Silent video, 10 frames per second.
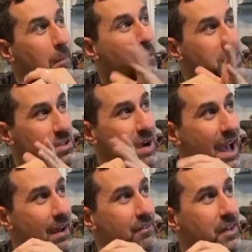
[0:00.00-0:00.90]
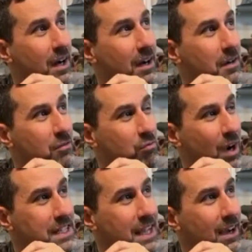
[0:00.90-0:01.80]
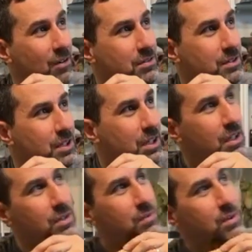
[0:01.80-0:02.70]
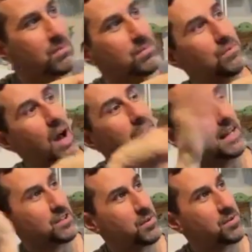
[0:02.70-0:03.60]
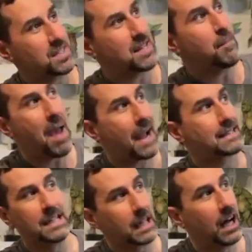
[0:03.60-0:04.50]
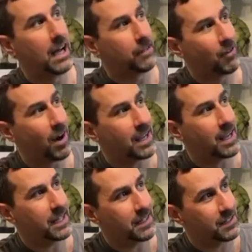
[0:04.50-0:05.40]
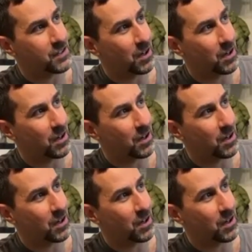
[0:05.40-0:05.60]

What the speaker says: But we do have right now, well, I guess we would say the magnet line, right, is